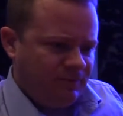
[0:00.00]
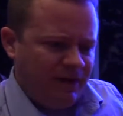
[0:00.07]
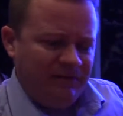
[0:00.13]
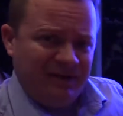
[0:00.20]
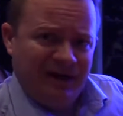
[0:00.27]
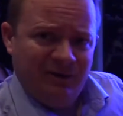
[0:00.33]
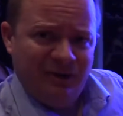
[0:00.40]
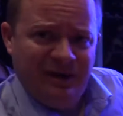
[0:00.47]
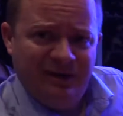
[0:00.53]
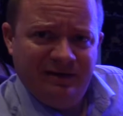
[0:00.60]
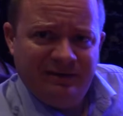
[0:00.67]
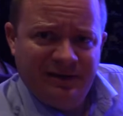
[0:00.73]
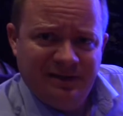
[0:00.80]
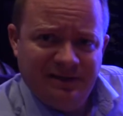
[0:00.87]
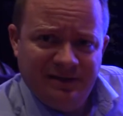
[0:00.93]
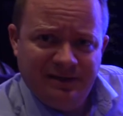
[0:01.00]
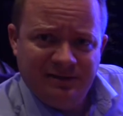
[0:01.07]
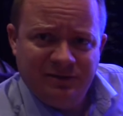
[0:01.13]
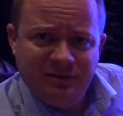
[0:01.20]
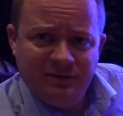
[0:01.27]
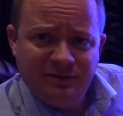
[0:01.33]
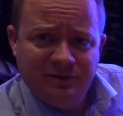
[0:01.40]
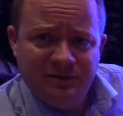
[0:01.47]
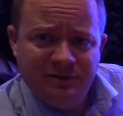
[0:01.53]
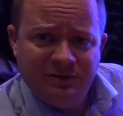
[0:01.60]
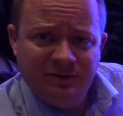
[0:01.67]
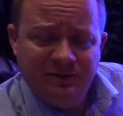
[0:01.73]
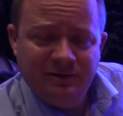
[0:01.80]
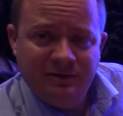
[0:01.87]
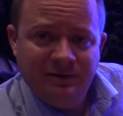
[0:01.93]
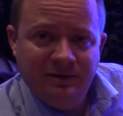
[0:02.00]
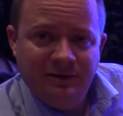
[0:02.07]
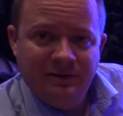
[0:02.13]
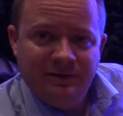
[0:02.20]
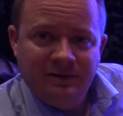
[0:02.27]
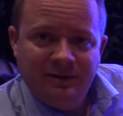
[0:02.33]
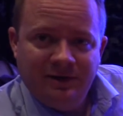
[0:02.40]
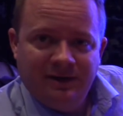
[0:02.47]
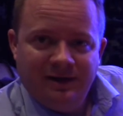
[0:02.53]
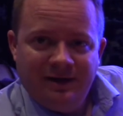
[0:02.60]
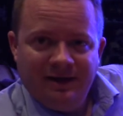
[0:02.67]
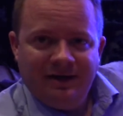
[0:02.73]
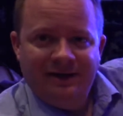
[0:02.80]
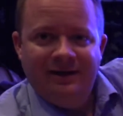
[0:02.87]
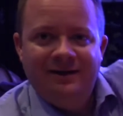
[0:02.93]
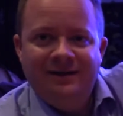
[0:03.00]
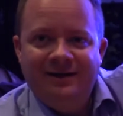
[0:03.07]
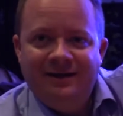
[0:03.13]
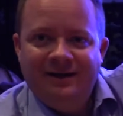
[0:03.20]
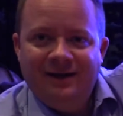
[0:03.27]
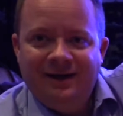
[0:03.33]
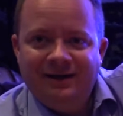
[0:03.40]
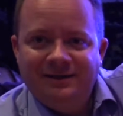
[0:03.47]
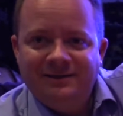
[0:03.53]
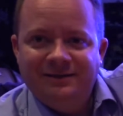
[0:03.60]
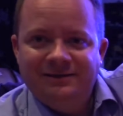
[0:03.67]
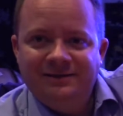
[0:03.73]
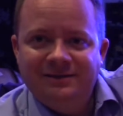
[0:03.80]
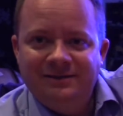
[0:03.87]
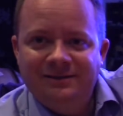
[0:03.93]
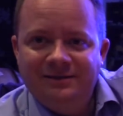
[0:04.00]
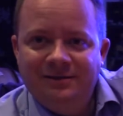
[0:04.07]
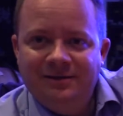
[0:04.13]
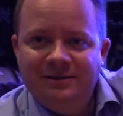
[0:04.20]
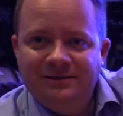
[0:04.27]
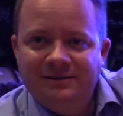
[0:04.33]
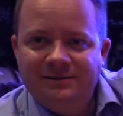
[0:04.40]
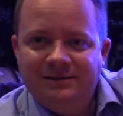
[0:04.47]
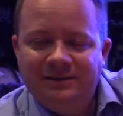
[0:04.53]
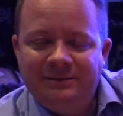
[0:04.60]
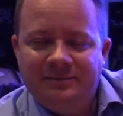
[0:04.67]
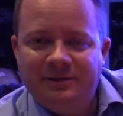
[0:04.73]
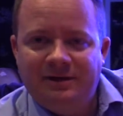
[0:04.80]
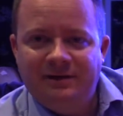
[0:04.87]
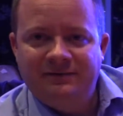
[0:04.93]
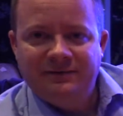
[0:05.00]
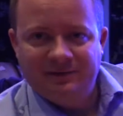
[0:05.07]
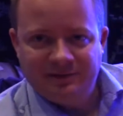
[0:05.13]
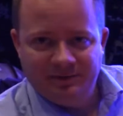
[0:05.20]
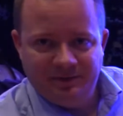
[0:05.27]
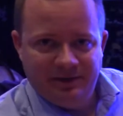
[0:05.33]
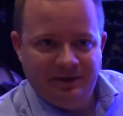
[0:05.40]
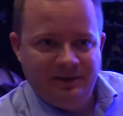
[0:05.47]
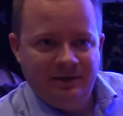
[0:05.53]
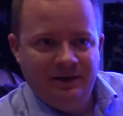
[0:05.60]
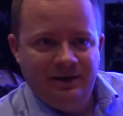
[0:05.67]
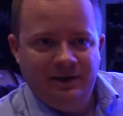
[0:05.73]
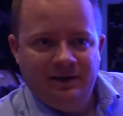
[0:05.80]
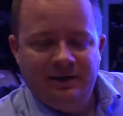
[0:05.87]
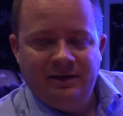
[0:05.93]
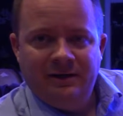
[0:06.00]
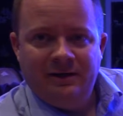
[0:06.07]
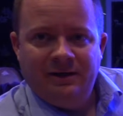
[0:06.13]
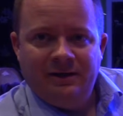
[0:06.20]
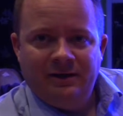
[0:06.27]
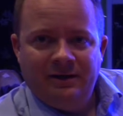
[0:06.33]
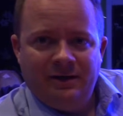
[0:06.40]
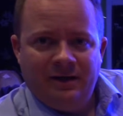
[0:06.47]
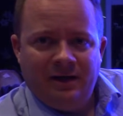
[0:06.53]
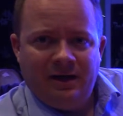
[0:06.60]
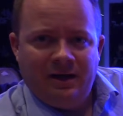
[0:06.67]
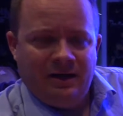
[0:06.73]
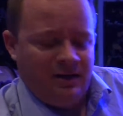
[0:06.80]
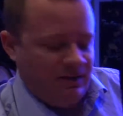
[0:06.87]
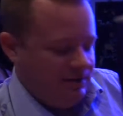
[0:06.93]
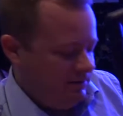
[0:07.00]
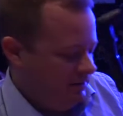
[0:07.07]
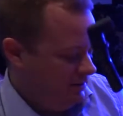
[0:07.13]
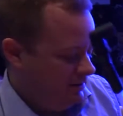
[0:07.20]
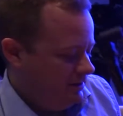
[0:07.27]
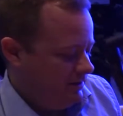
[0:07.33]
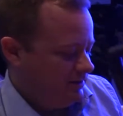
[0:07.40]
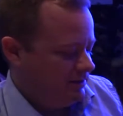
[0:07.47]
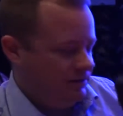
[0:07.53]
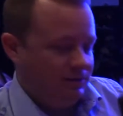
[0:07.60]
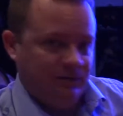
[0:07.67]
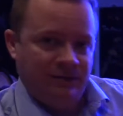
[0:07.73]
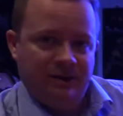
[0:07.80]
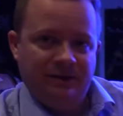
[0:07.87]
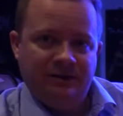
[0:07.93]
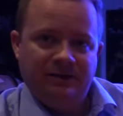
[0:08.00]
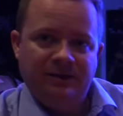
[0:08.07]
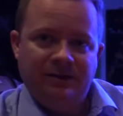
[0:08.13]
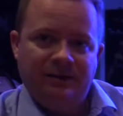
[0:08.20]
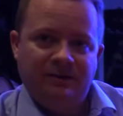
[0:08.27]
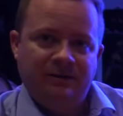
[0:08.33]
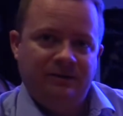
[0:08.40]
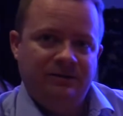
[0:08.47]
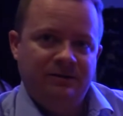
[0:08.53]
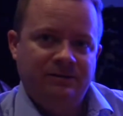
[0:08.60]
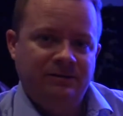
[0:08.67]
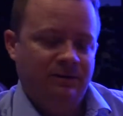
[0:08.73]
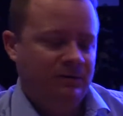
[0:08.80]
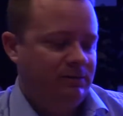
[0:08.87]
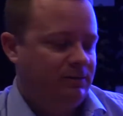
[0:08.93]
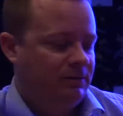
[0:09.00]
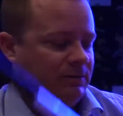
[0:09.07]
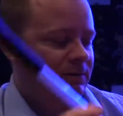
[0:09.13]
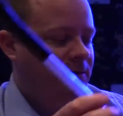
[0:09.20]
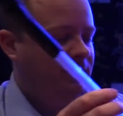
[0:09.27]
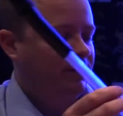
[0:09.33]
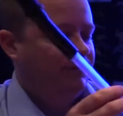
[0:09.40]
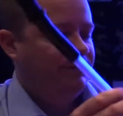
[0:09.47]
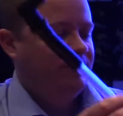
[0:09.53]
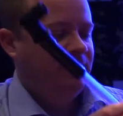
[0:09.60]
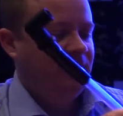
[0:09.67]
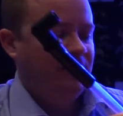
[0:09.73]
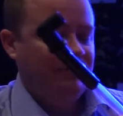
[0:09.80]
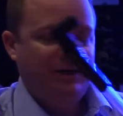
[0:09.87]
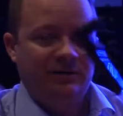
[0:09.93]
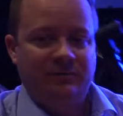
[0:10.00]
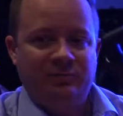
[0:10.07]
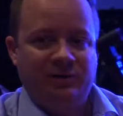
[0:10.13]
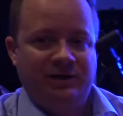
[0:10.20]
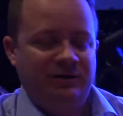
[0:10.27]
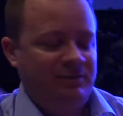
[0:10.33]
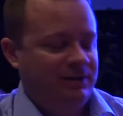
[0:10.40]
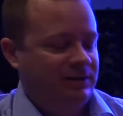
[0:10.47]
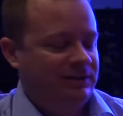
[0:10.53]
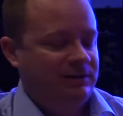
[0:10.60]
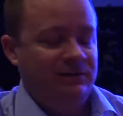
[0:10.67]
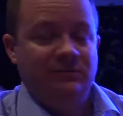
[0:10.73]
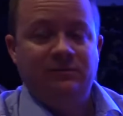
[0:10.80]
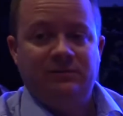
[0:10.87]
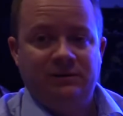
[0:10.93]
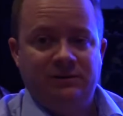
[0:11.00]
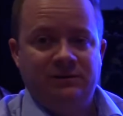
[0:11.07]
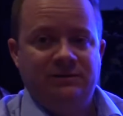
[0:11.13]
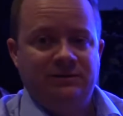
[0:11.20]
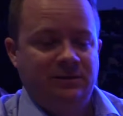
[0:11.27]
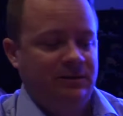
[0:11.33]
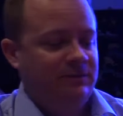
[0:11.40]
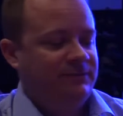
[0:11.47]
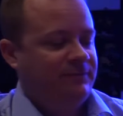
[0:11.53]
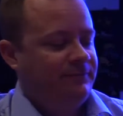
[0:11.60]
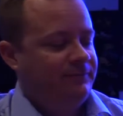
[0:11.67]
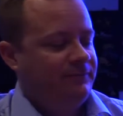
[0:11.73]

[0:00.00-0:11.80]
That way, if I did it too short, I could just slip it off a little bit and get it to the right height. So yeah, I'm out of breath because it was tough.